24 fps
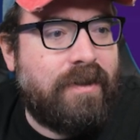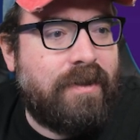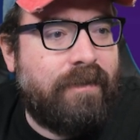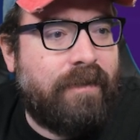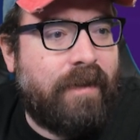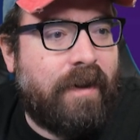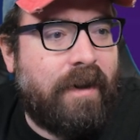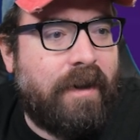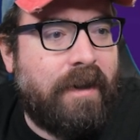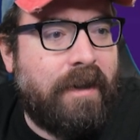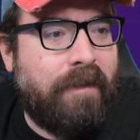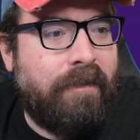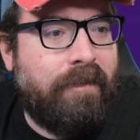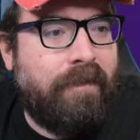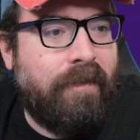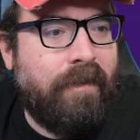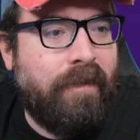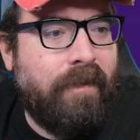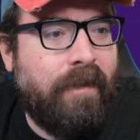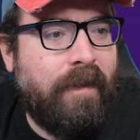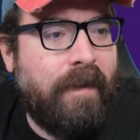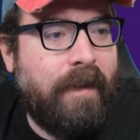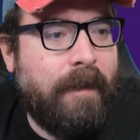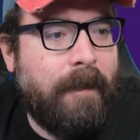survive?
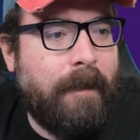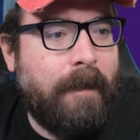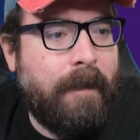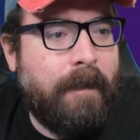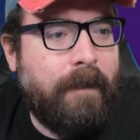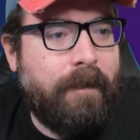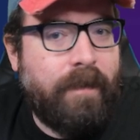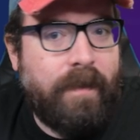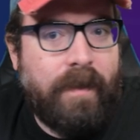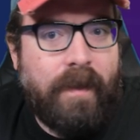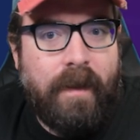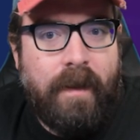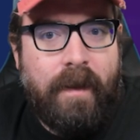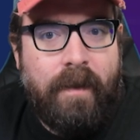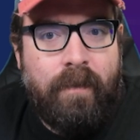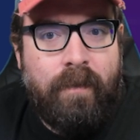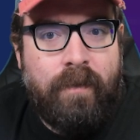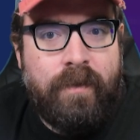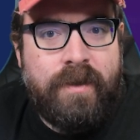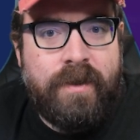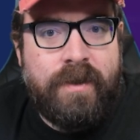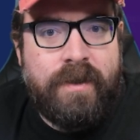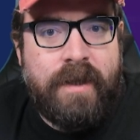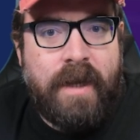
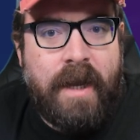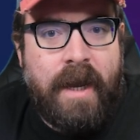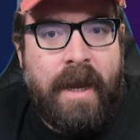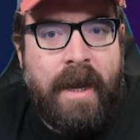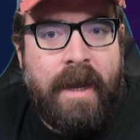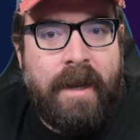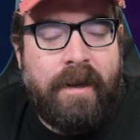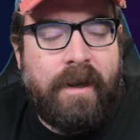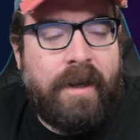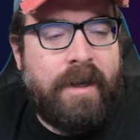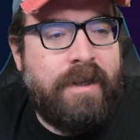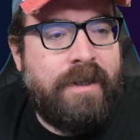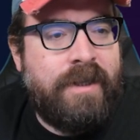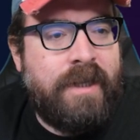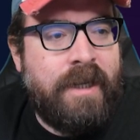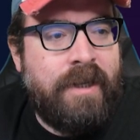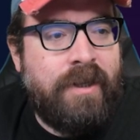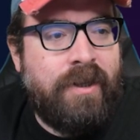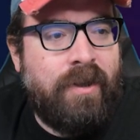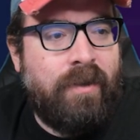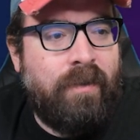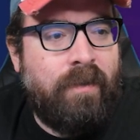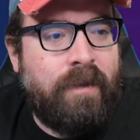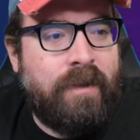We'll just hit
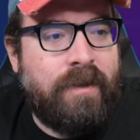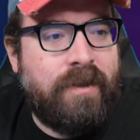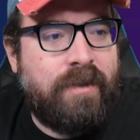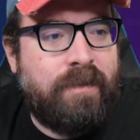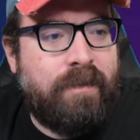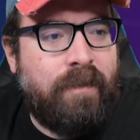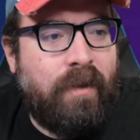continue once